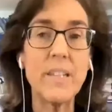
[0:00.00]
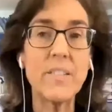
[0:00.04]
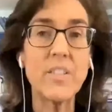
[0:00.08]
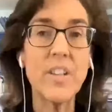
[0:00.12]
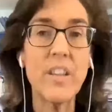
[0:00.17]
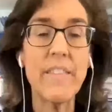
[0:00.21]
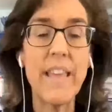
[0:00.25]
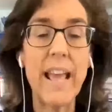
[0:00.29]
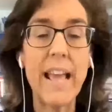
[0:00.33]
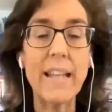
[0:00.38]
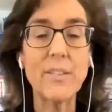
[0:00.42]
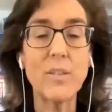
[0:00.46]

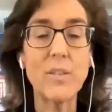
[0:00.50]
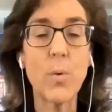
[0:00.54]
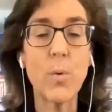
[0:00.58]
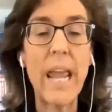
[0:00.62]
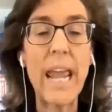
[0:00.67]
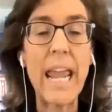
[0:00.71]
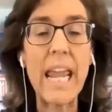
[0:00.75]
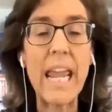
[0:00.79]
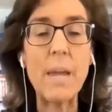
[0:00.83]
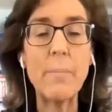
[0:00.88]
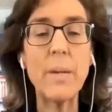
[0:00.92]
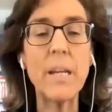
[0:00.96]
that's
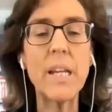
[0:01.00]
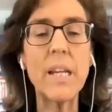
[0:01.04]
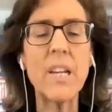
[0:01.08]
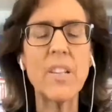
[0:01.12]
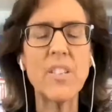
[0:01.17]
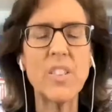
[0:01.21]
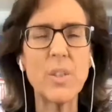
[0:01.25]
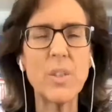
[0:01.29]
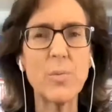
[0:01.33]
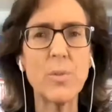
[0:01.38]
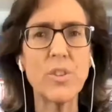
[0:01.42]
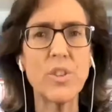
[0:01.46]
okay,
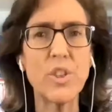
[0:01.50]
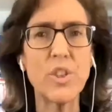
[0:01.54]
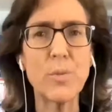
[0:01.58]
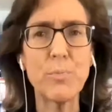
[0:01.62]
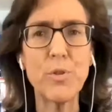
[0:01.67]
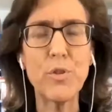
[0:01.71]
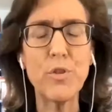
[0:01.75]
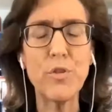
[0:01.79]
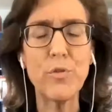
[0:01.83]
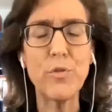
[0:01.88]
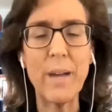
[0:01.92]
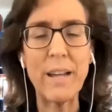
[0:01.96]
because it will just
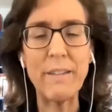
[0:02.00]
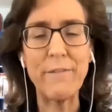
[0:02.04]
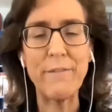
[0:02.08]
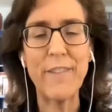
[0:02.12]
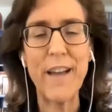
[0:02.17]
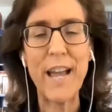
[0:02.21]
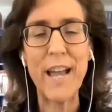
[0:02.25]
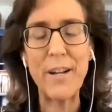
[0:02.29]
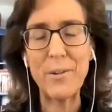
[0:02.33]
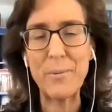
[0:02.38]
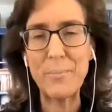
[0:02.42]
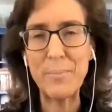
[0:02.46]
prove my
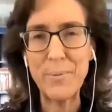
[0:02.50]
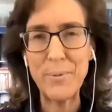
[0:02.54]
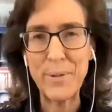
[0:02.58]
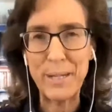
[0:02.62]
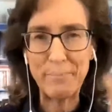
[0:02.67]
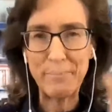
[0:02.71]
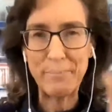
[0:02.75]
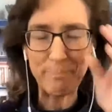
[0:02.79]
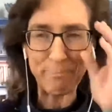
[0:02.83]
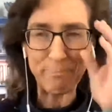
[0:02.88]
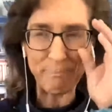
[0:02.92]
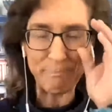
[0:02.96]
final
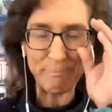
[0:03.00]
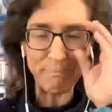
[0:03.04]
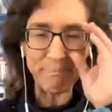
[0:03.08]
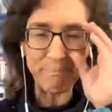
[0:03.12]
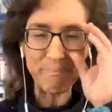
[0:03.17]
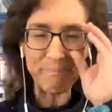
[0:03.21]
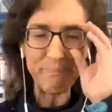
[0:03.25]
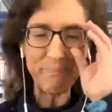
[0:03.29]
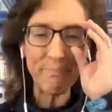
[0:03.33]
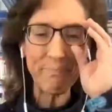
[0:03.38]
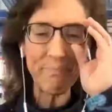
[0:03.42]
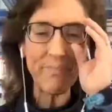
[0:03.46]
point.
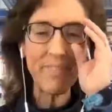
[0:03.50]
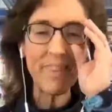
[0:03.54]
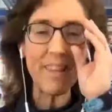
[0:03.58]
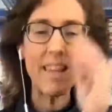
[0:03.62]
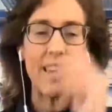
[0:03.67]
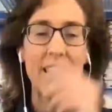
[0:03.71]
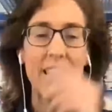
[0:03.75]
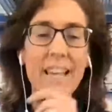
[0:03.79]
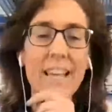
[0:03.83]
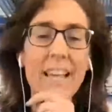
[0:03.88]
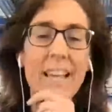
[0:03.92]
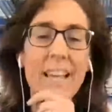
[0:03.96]

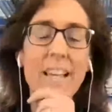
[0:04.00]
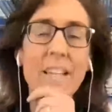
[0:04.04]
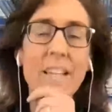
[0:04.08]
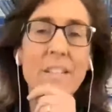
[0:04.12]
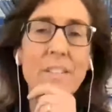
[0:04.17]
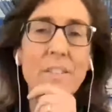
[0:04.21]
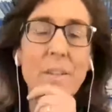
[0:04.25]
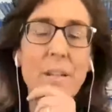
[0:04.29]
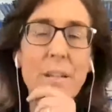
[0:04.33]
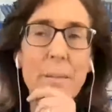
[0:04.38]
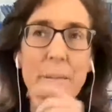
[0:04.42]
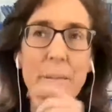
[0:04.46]

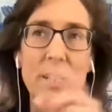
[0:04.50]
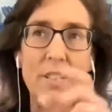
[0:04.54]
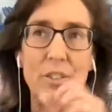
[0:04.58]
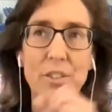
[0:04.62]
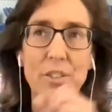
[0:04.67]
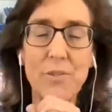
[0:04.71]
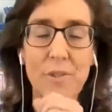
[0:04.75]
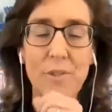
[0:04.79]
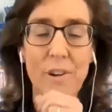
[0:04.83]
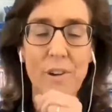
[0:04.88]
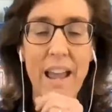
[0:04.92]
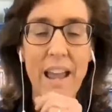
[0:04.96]
So let me
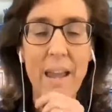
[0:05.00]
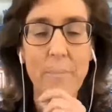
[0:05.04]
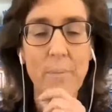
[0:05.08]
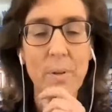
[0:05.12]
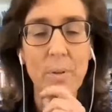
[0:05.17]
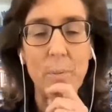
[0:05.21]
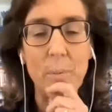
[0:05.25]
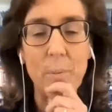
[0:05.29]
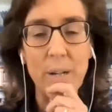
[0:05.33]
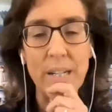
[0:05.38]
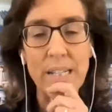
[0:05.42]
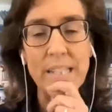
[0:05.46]
describe
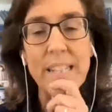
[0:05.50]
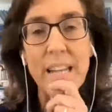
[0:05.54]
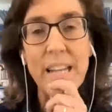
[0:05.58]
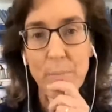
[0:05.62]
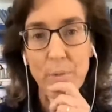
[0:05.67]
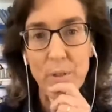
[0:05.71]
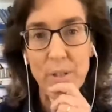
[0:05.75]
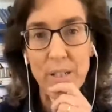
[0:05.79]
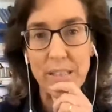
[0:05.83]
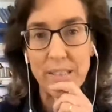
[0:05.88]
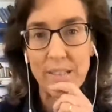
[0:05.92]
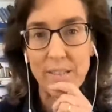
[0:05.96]
one
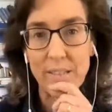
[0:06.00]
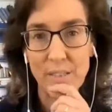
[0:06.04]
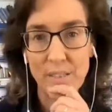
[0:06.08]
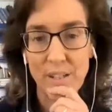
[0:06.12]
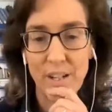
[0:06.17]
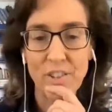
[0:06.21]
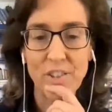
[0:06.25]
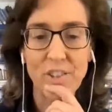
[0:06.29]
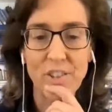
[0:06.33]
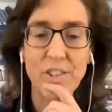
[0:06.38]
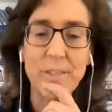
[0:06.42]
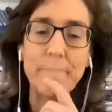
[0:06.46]
Talmudic
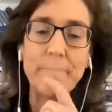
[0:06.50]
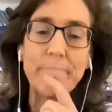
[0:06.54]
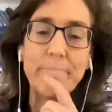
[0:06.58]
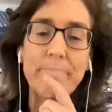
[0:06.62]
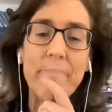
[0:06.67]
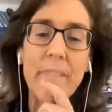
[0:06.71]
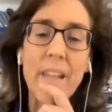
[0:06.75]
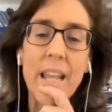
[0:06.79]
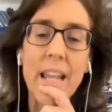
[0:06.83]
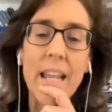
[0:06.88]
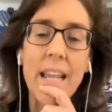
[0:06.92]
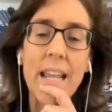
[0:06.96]
discussion.
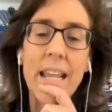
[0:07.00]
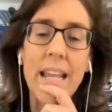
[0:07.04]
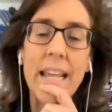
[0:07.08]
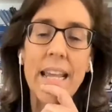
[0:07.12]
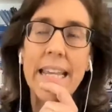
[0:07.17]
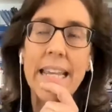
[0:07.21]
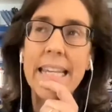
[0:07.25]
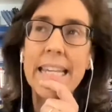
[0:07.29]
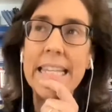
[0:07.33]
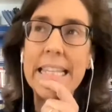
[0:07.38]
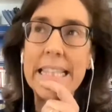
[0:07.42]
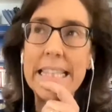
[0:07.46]

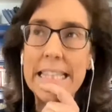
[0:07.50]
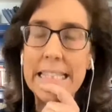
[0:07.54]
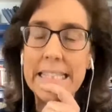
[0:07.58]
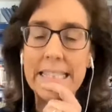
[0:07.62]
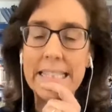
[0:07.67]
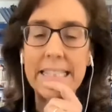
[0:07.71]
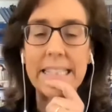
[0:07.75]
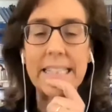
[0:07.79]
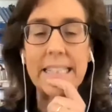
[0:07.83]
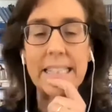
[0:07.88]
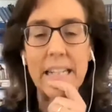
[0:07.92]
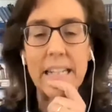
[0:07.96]
In this
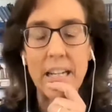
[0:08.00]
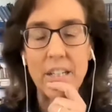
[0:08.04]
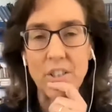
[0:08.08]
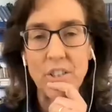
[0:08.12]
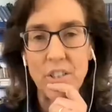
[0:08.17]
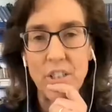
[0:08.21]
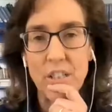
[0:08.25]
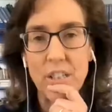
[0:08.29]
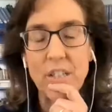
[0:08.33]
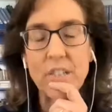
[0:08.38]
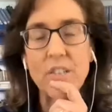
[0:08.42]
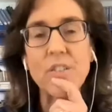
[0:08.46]

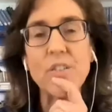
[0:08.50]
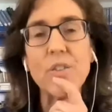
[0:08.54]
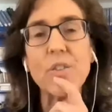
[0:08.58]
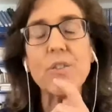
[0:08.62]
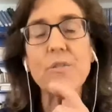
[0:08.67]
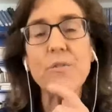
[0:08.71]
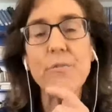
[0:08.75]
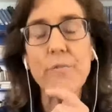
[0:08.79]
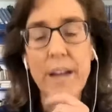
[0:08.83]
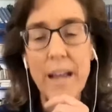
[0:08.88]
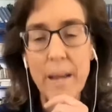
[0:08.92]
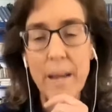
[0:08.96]
discussion, a
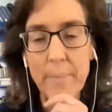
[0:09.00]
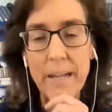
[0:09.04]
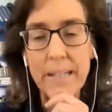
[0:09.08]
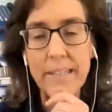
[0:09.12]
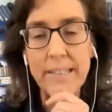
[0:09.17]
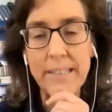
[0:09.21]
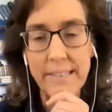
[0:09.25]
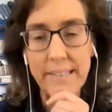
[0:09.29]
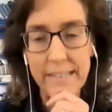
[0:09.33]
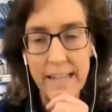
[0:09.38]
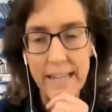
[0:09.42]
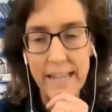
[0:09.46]
certain rabbi
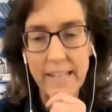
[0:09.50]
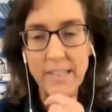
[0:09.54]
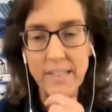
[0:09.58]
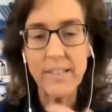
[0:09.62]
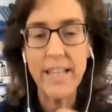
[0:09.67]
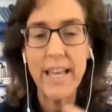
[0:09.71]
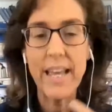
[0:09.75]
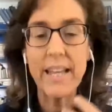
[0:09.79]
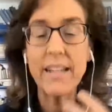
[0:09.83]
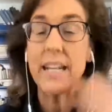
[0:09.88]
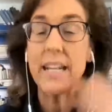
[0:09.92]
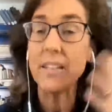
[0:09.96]
says
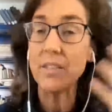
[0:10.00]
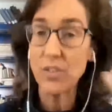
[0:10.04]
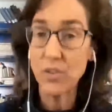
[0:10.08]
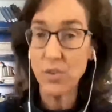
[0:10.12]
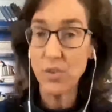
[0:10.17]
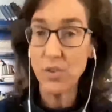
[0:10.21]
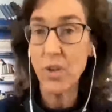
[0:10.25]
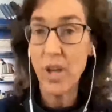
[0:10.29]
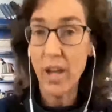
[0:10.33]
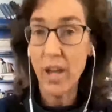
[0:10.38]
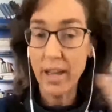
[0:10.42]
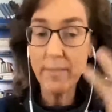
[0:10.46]
that a
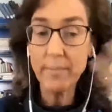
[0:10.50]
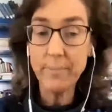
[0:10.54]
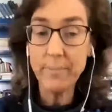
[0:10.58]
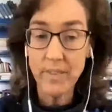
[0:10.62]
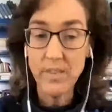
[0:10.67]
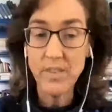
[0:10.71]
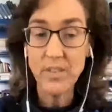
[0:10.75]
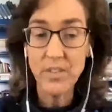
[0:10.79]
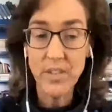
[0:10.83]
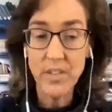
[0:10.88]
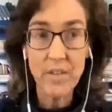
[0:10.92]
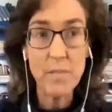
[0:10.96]
sukkah,
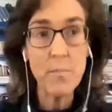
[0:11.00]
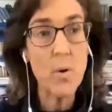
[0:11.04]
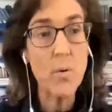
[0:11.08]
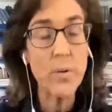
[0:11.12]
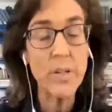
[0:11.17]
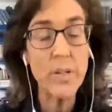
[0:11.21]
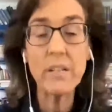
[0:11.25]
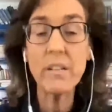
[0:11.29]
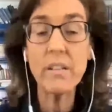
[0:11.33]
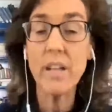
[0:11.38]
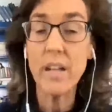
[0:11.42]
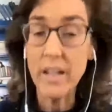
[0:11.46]
the
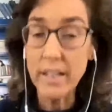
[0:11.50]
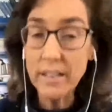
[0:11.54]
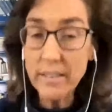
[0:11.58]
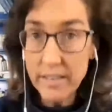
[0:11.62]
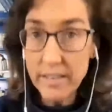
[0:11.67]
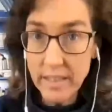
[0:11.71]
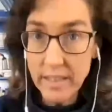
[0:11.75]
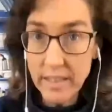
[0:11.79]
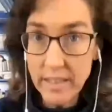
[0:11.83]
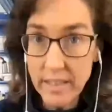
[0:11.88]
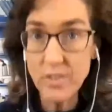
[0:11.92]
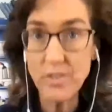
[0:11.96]
ceremonial hut
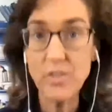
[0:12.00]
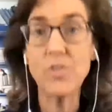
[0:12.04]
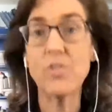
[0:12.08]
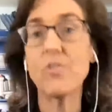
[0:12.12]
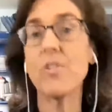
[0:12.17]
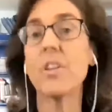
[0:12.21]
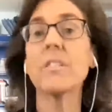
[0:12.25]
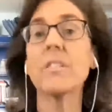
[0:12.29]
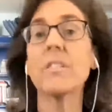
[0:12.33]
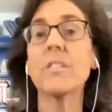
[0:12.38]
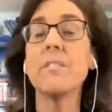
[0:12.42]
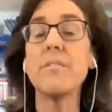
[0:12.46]
that's
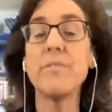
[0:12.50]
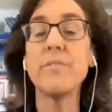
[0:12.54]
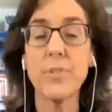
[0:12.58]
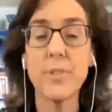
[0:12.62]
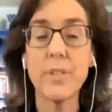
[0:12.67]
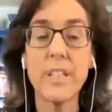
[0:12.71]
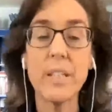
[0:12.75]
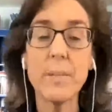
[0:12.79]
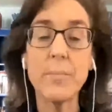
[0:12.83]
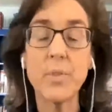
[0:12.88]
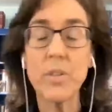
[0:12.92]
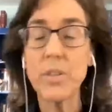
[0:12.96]
constructed
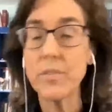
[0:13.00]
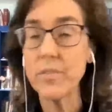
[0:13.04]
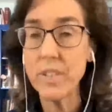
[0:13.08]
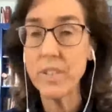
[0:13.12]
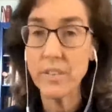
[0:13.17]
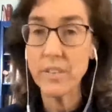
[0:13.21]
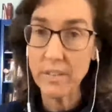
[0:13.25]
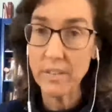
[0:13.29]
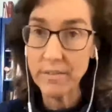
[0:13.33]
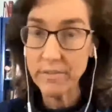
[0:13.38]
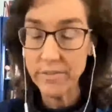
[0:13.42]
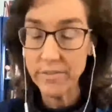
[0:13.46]
for the
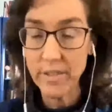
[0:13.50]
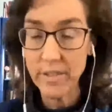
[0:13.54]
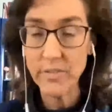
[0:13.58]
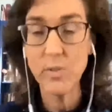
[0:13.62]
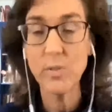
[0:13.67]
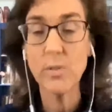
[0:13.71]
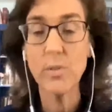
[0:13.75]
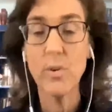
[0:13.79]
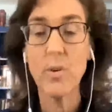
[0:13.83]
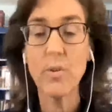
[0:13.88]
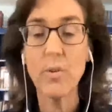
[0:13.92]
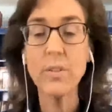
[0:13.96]
observance of
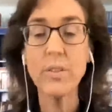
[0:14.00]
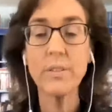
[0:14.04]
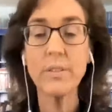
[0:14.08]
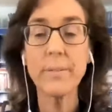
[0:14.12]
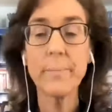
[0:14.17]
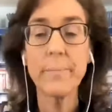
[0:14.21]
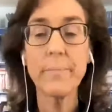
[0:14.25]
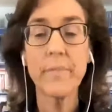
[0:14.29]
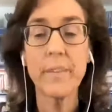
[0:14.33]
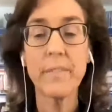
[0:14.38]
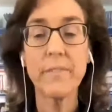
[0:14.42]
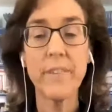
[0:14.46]
Sukkot,
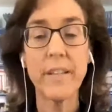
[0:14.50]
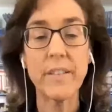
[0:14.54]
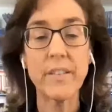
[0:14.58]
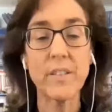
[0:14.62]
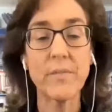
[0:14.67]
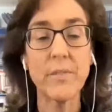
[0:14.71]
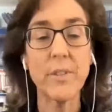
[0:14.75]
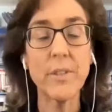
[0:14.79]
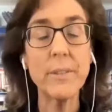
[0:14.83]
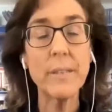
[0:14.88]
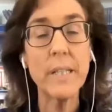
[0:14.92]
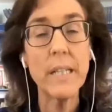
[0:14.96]
the
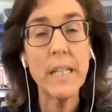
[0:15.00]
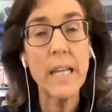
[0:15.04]
festival,